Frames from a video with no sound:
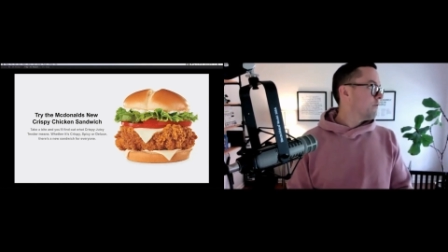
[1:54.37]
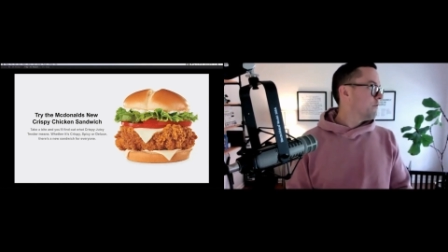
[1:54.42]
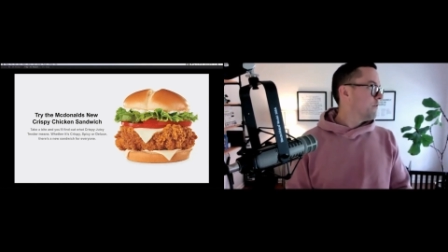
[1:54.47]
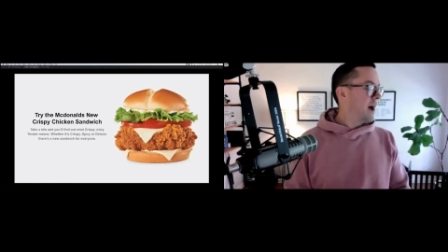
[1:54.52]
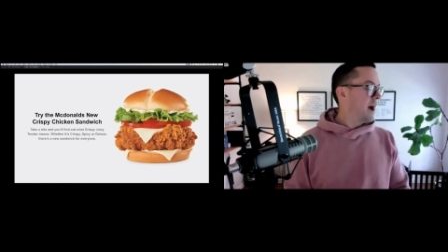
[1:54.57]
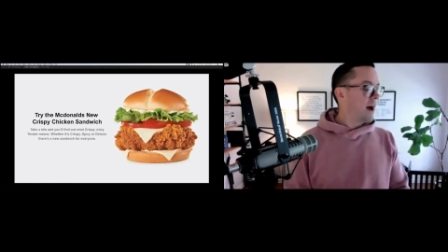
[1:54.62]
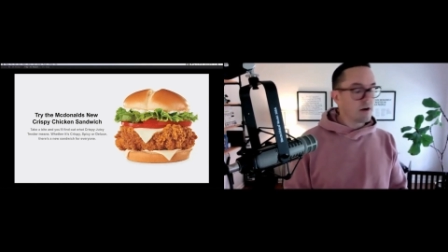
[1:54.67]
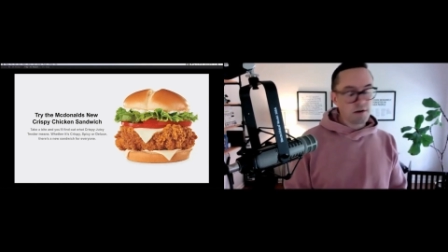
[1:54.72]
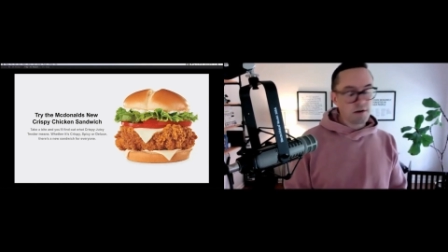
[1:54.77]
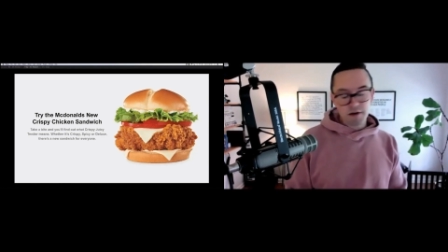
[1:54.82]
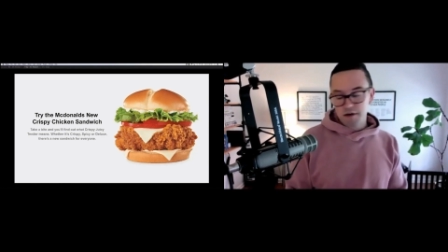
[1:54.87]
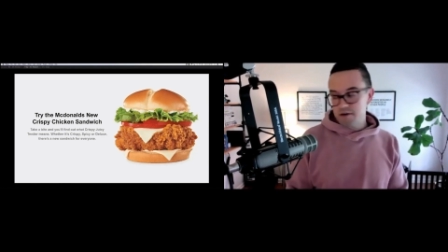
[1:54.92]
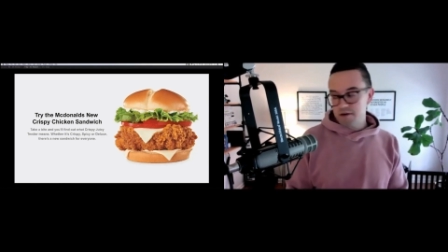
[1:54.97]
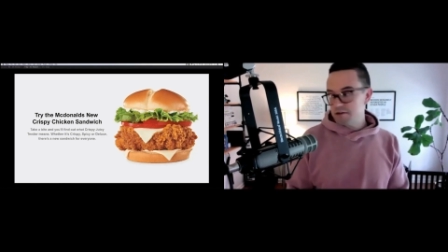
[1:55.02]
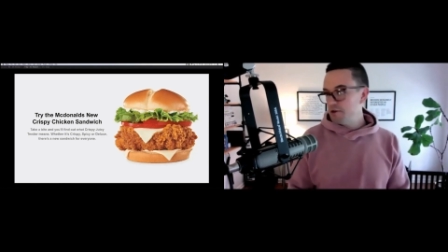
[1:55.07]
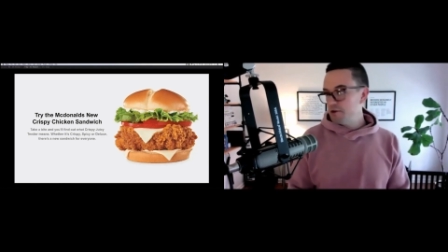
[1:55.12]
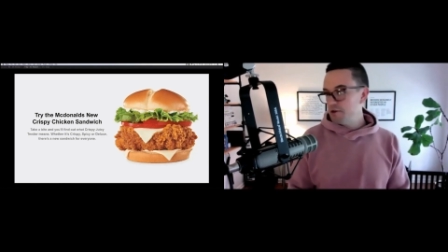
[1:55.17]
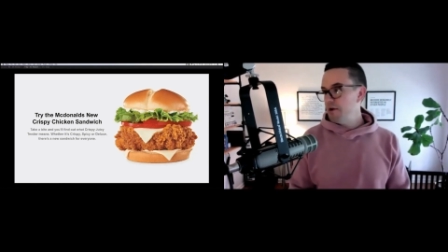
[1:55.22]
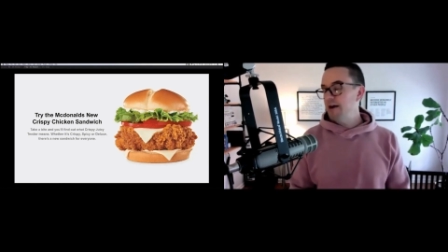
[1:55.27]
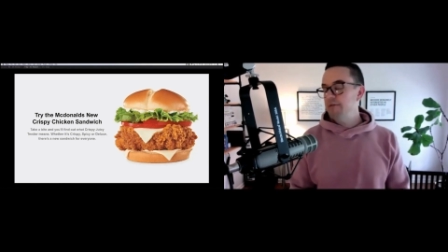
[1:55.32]

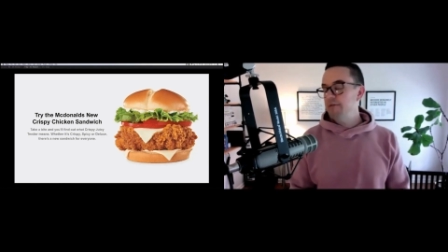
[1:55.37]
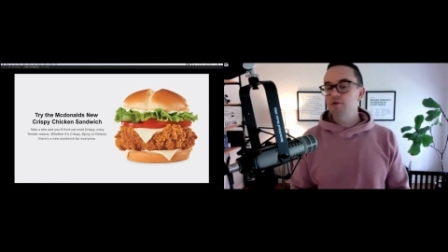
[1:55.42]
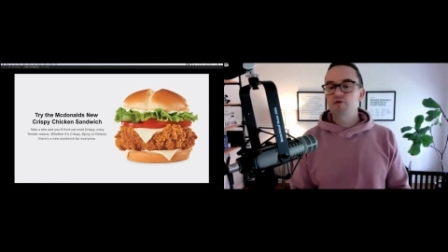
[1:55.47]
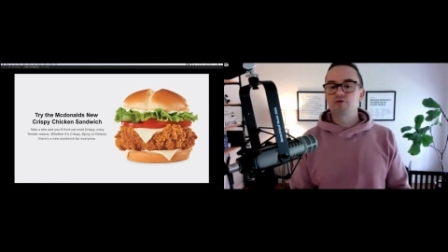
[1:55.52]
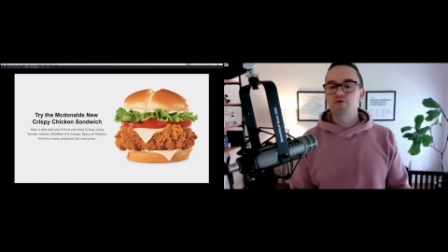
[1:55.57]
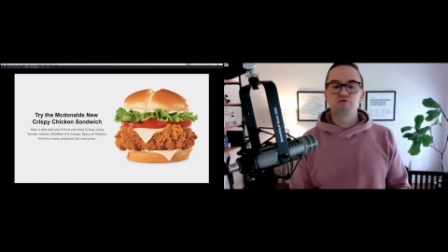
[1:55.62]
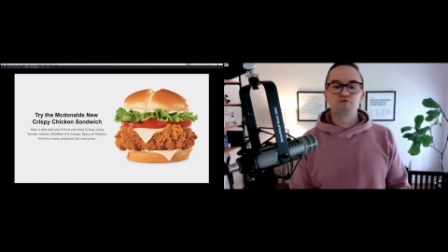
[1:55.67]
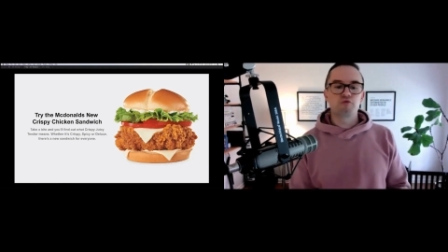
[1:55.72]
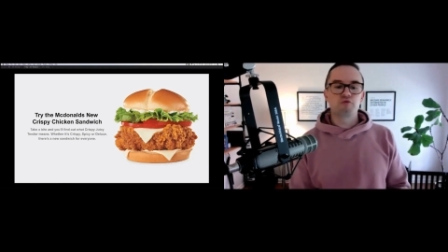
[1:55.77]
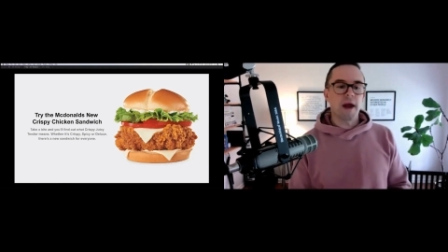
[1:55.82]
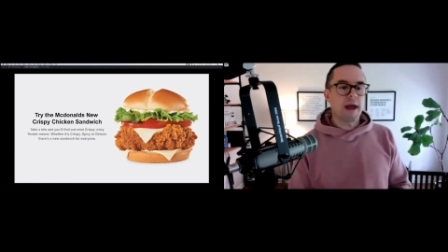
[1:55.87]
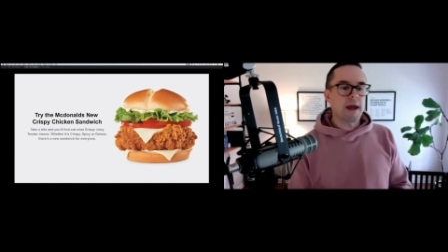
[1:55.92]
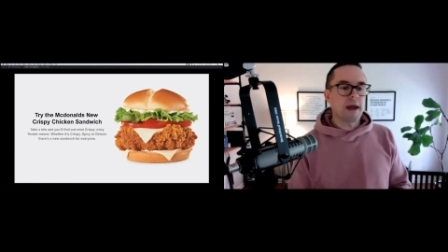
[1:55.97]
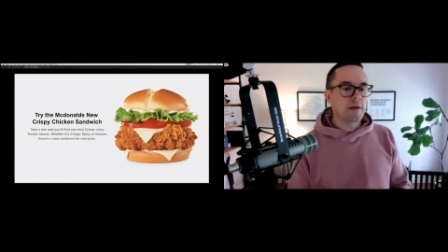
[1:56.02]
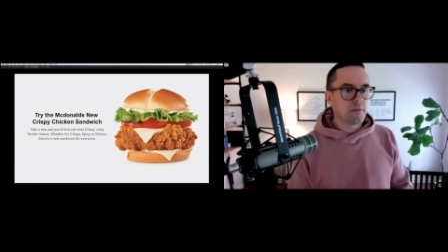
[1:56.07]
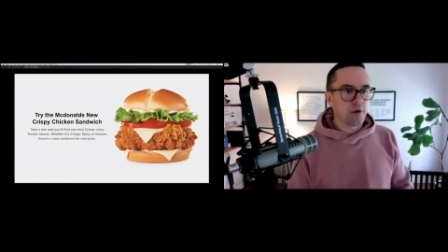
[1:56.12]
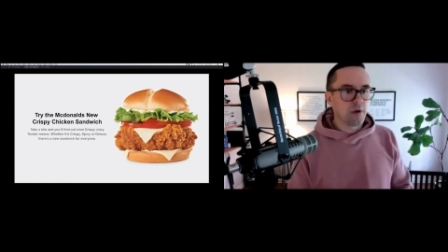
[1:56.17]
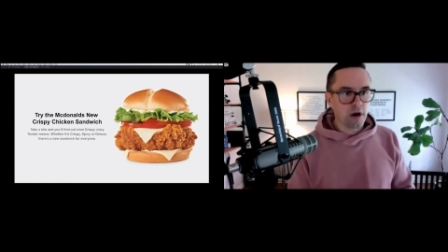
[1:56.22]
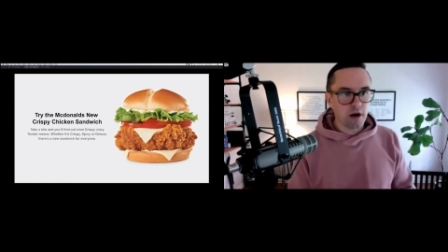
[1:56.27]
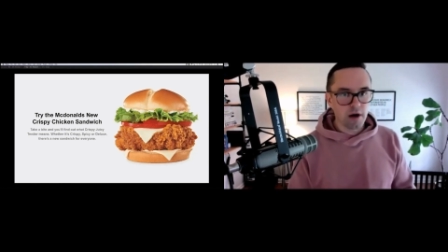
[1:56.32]
founders who have
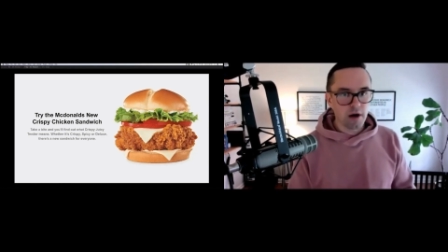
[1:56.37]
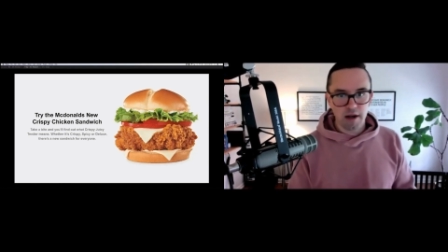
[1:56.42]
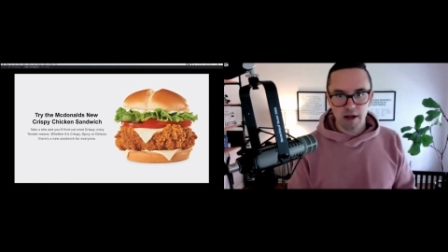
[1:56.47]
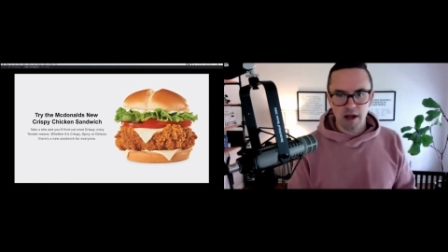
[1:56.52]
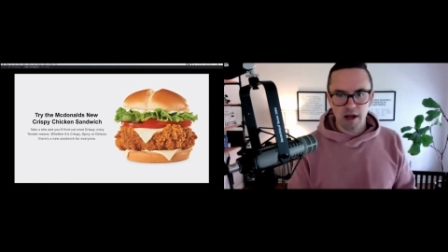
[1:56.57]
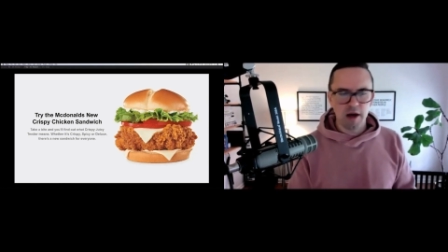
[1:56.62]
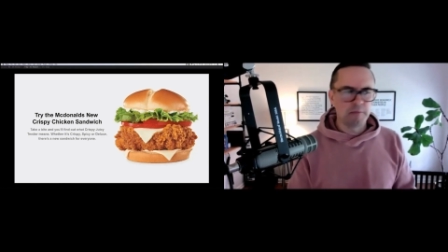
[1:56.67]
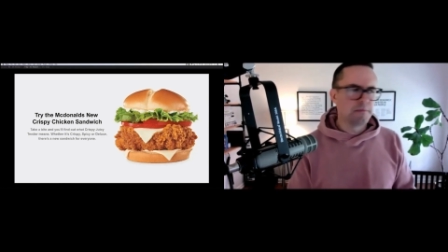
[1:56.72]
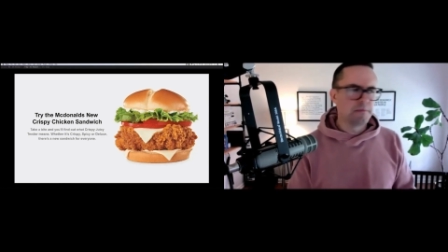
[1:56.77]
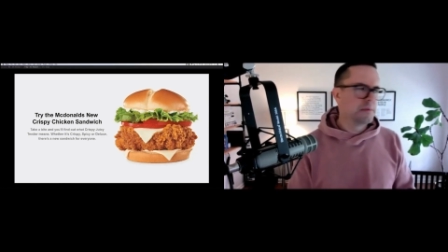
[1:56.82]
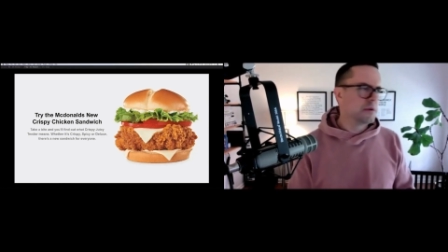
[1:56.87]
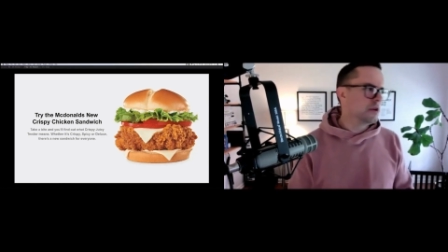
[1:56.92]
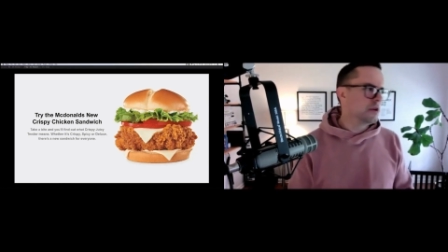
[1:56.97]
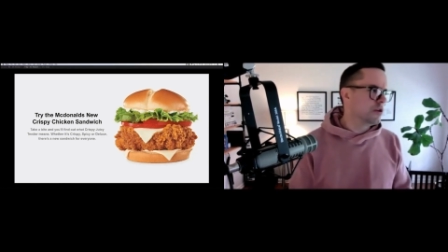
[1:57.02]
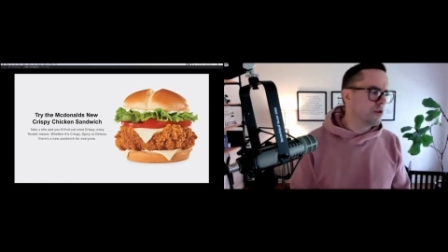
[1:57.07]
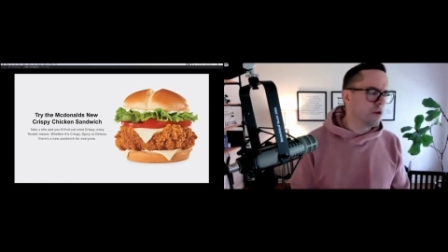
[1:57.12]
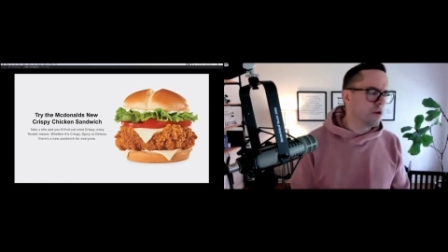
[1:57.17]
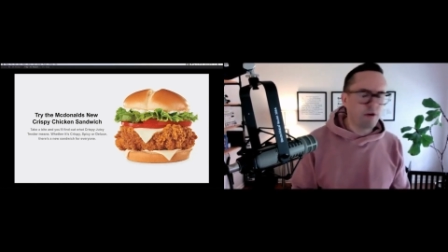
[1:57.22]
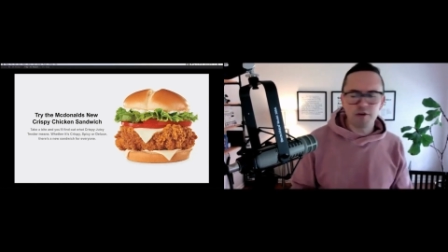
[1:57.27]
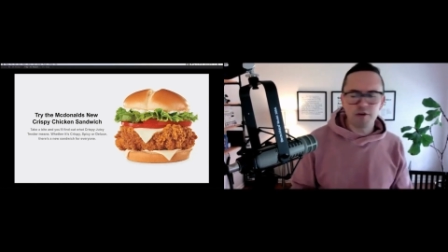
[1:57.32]
great marketing, a
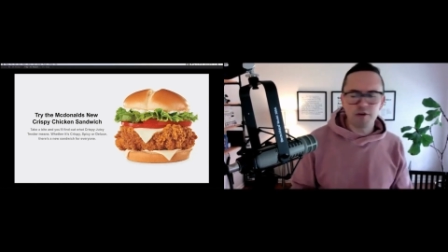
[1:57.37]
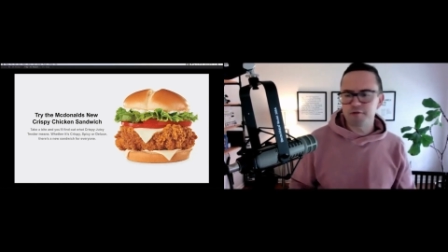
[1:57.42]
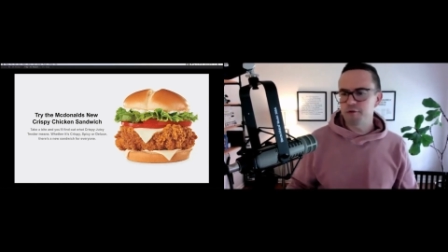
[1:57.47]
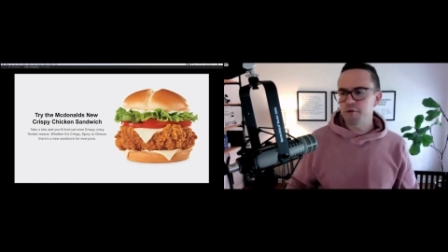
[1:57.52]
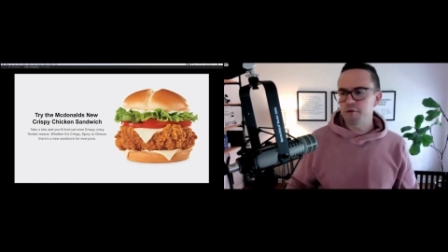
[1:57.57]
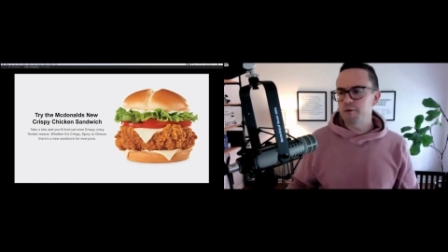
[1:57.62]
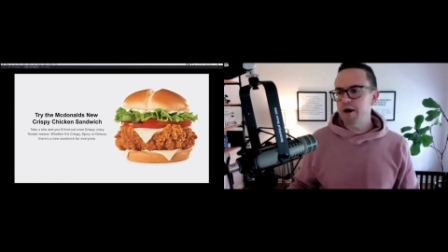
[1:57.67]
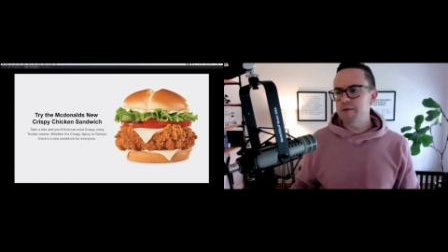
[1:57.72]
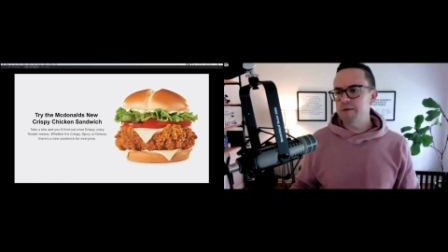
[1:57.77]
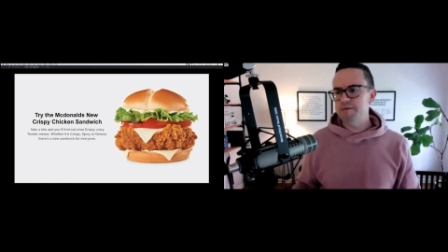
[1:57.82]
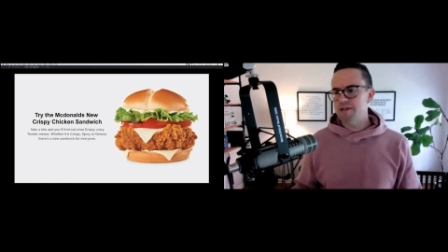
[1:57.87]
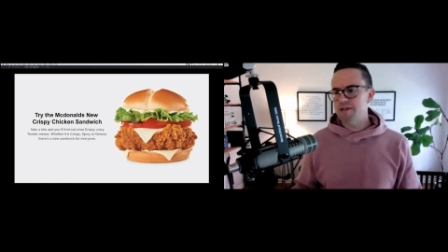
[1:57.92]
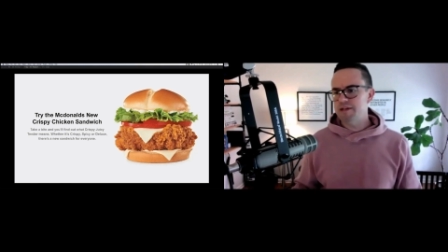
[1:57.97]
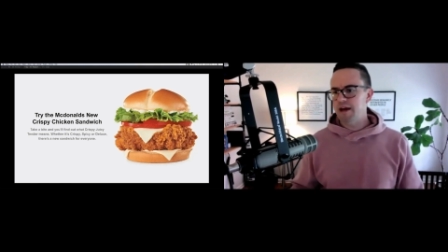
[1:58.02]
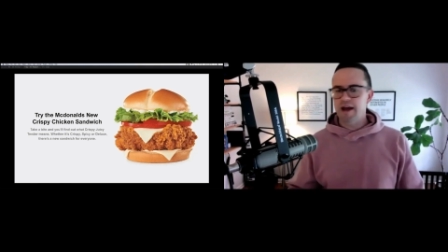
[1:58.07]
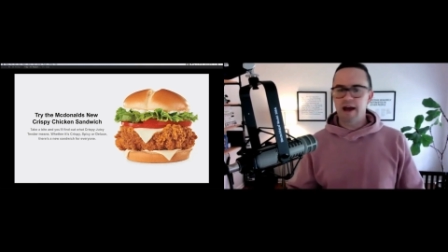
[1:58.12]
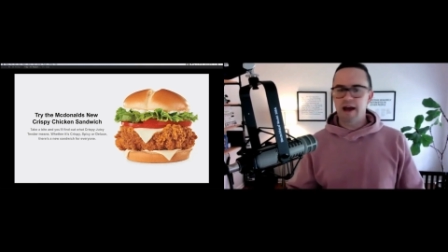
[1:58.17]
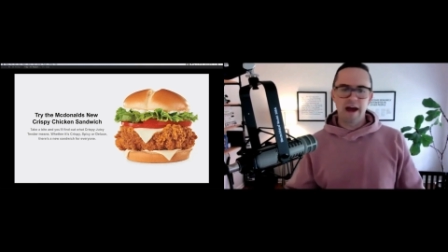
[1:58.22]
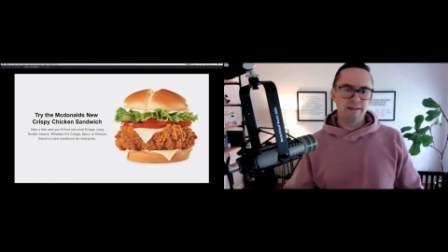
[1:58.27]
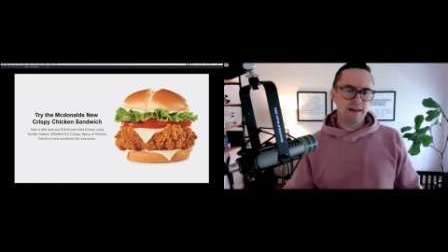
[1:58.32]
beautiful website,